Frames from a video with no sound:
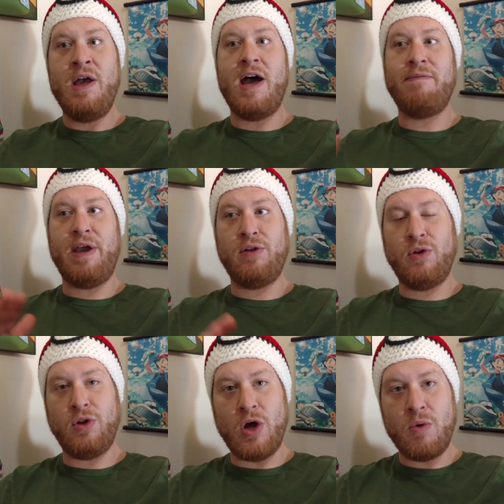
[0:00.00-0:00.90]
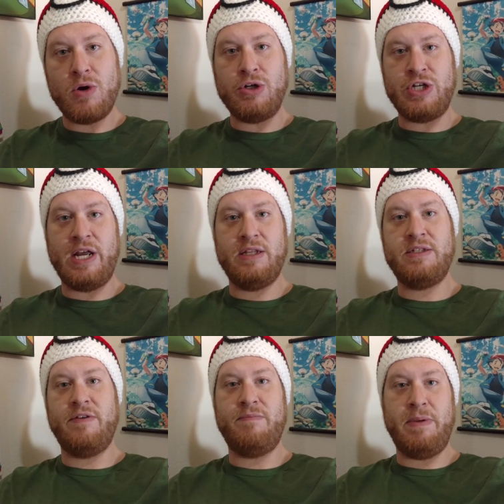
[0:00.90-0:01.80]
have a lower chance
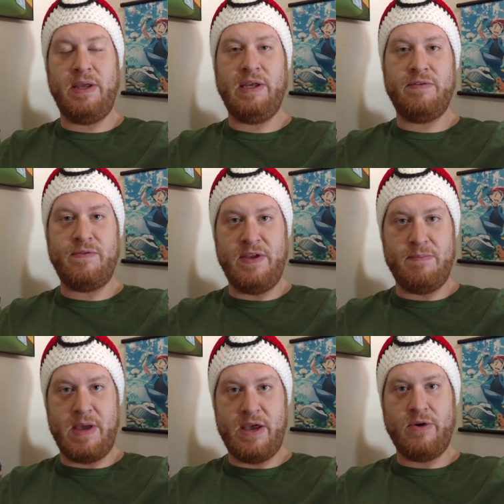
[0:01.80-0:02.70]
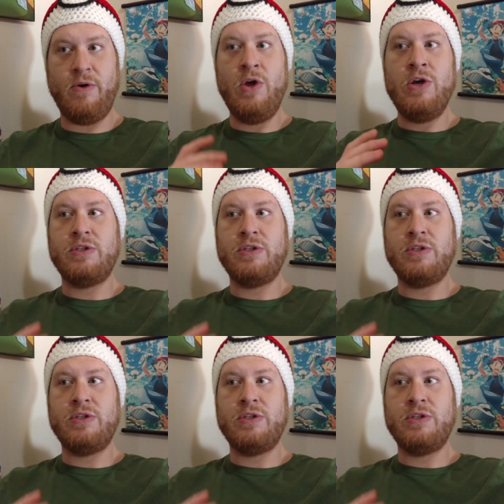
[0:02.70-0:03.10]
of being female,